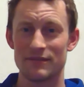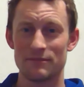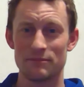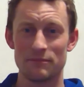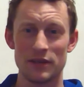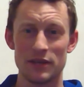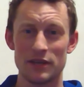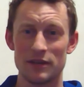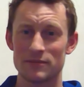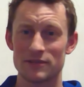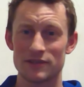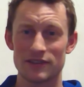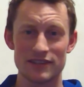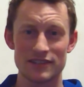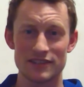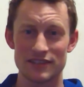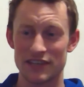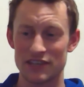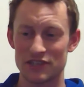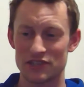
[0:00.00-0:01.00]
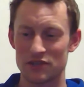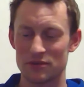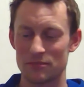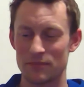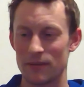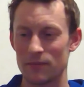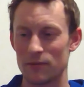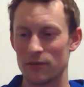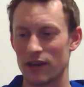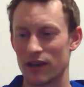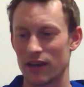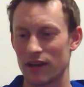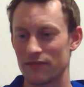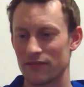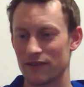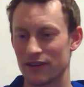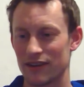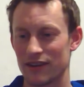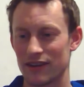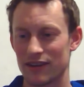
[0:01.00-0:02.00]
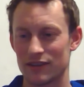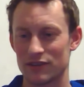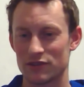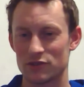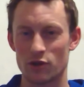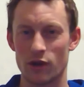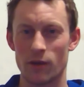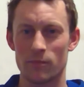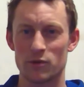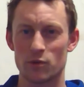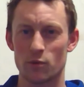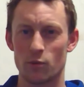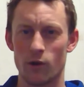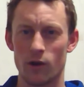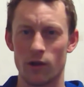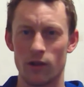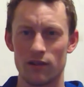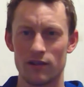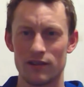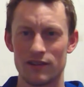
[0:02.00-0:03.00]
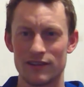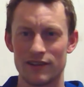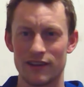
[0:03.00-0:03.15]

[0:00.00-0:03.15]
medium-sized kitchen, maybe you have dropped a wall